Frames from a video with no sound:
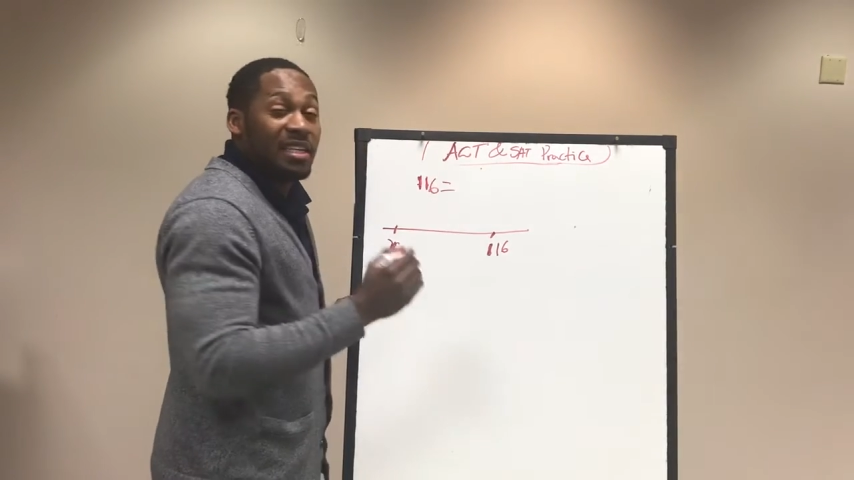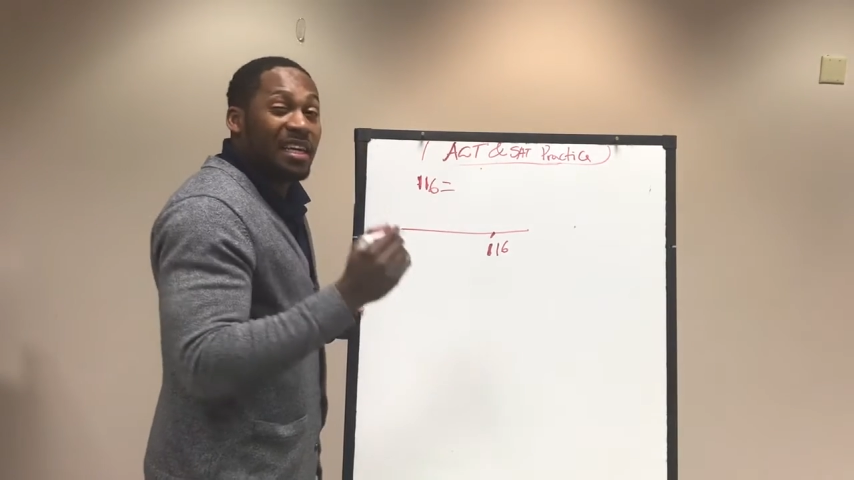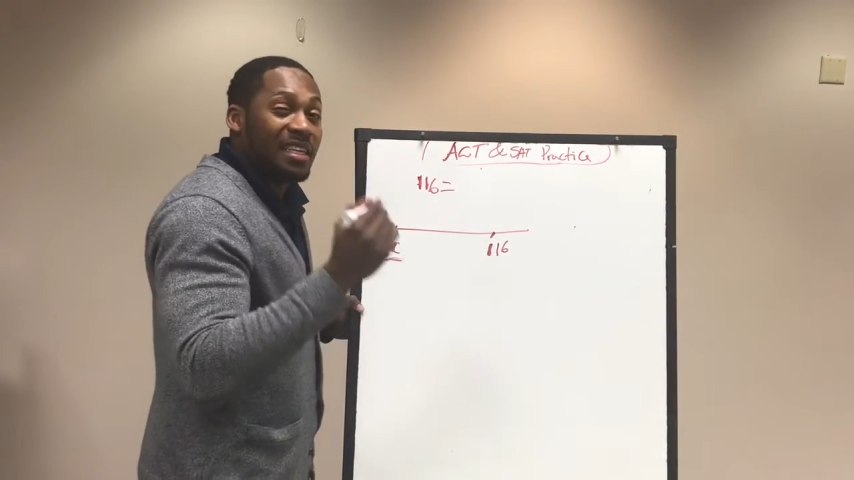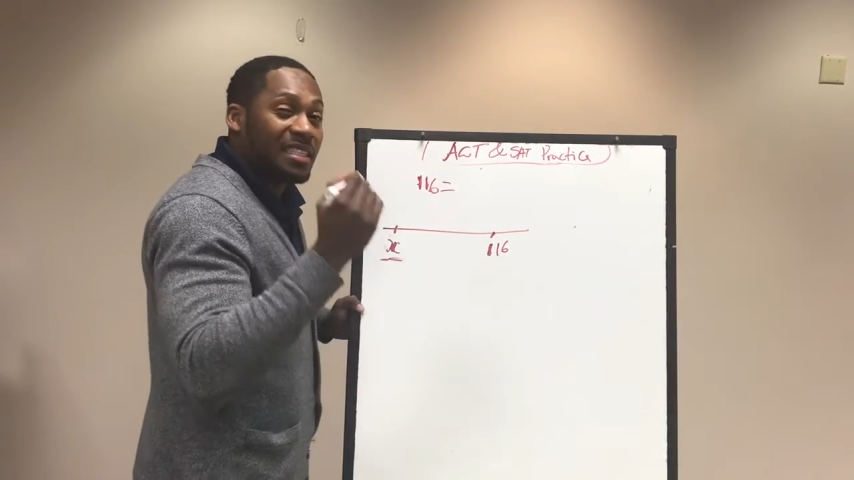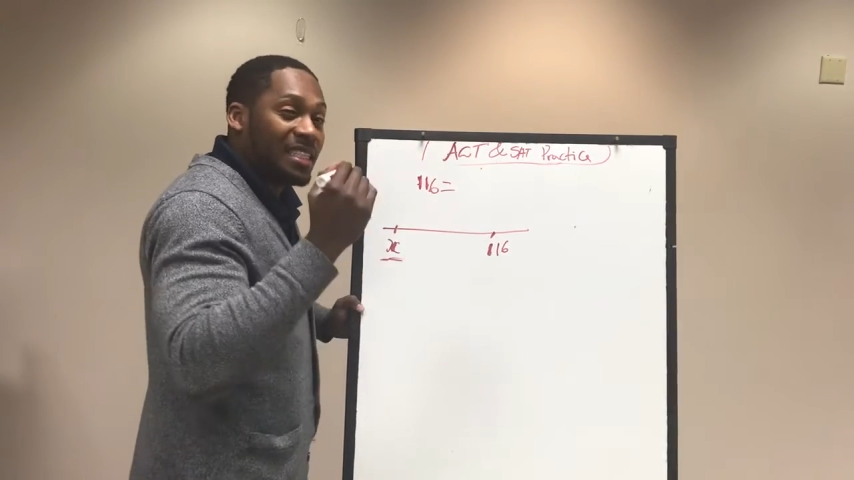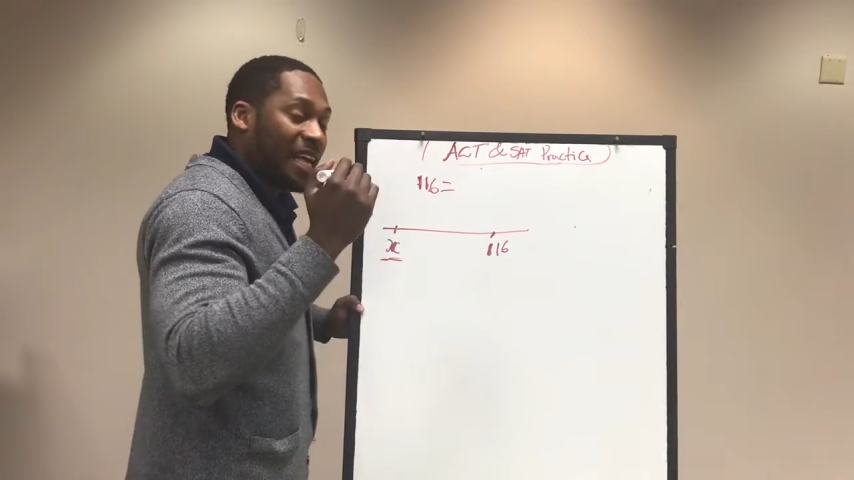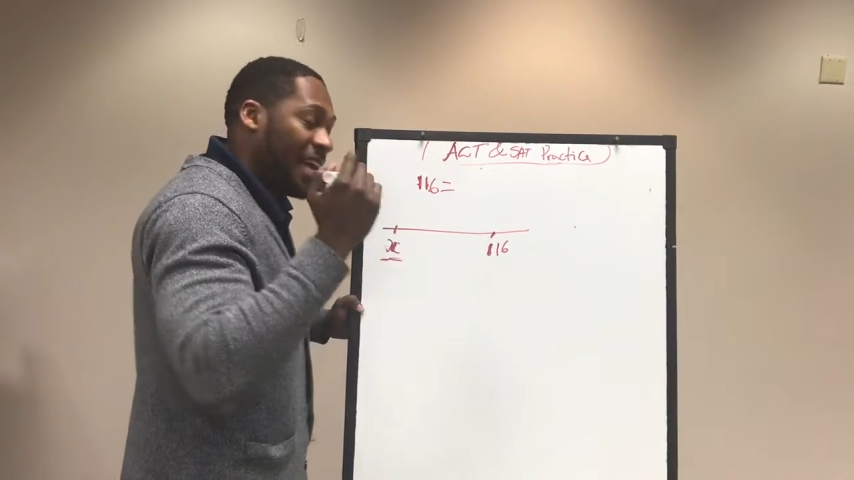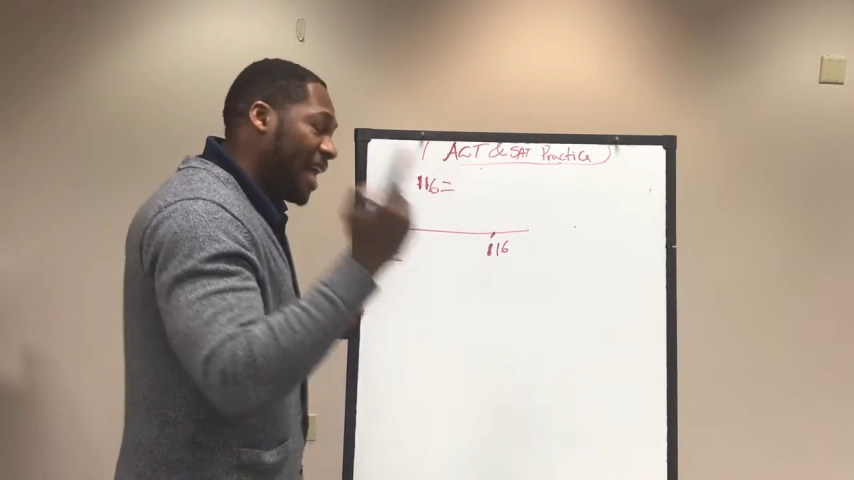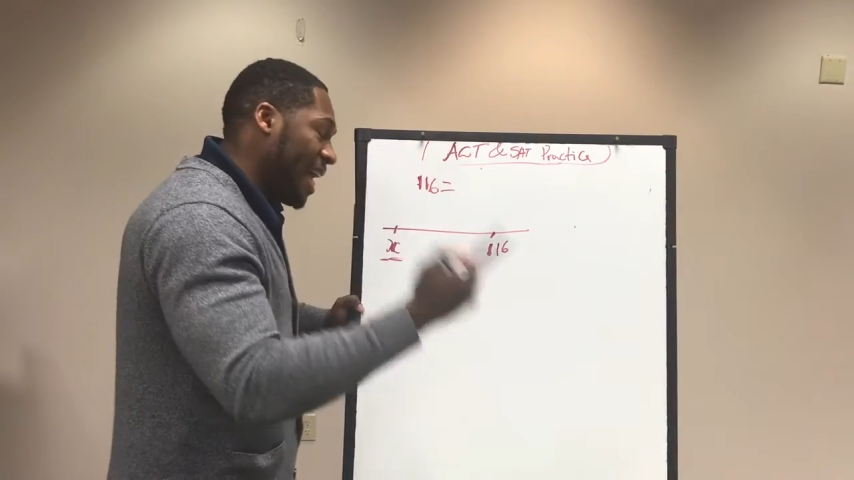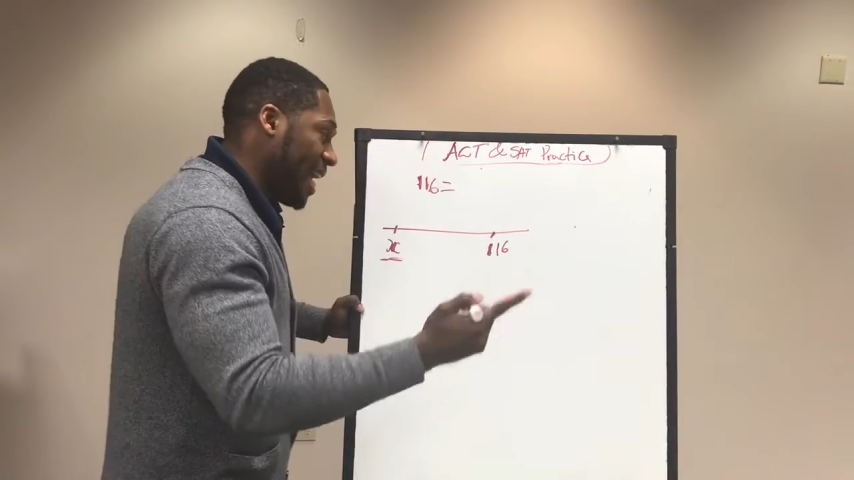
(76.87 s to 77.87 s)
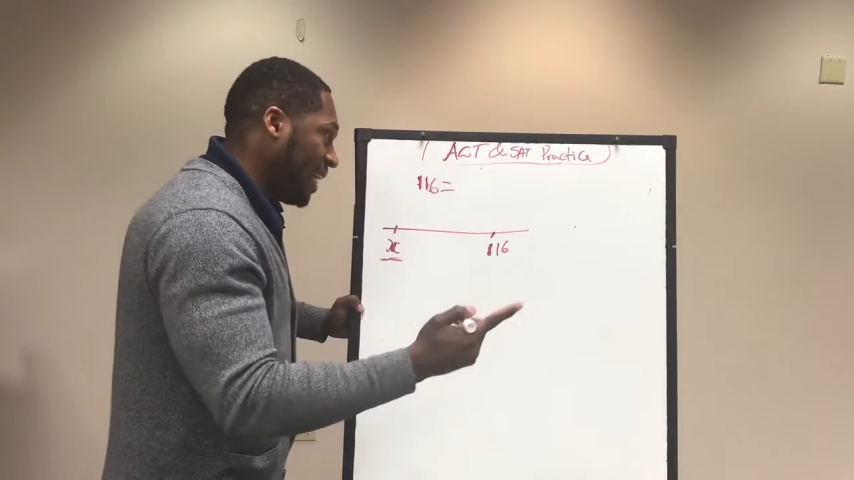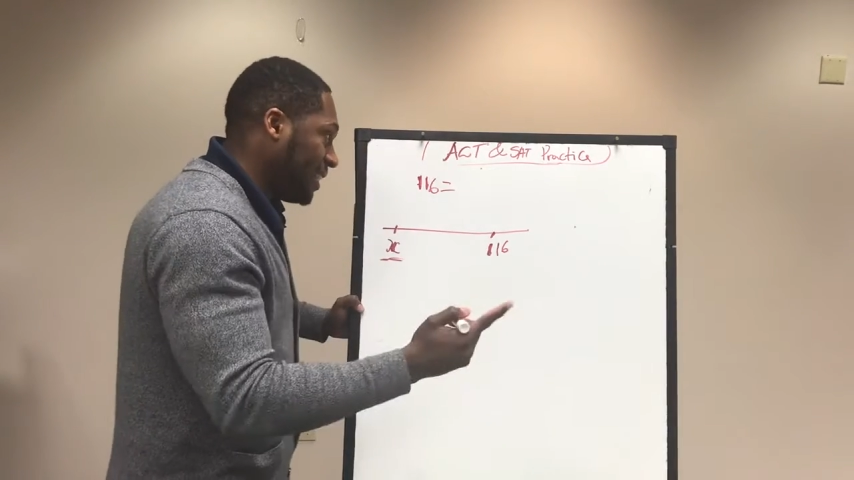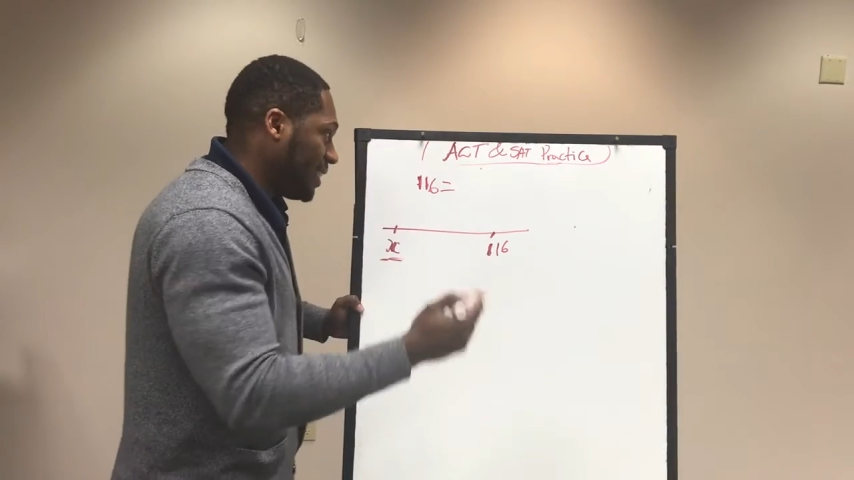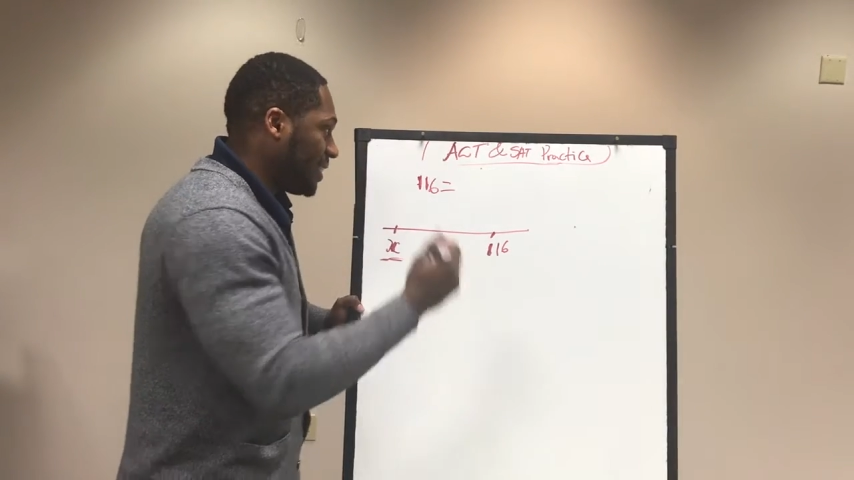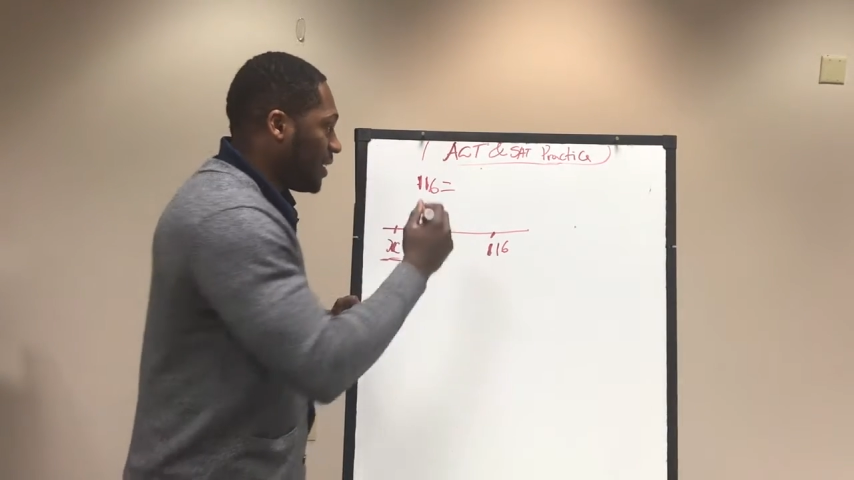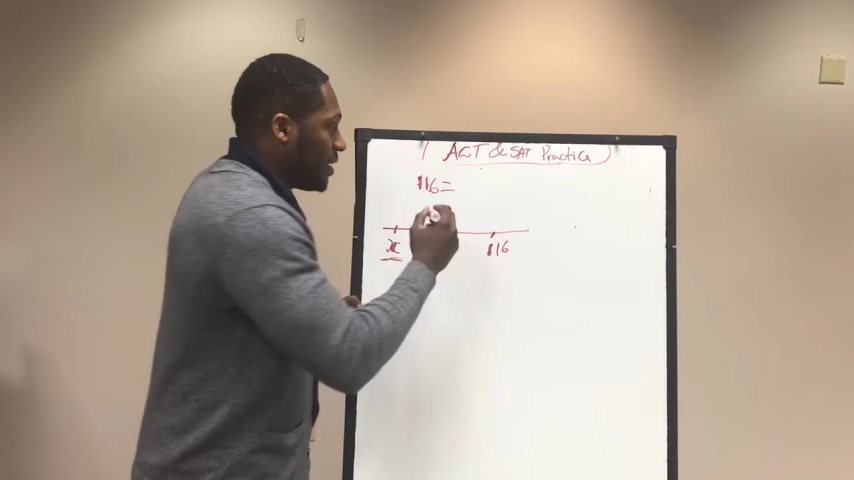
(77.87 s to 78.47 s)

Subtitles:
is 8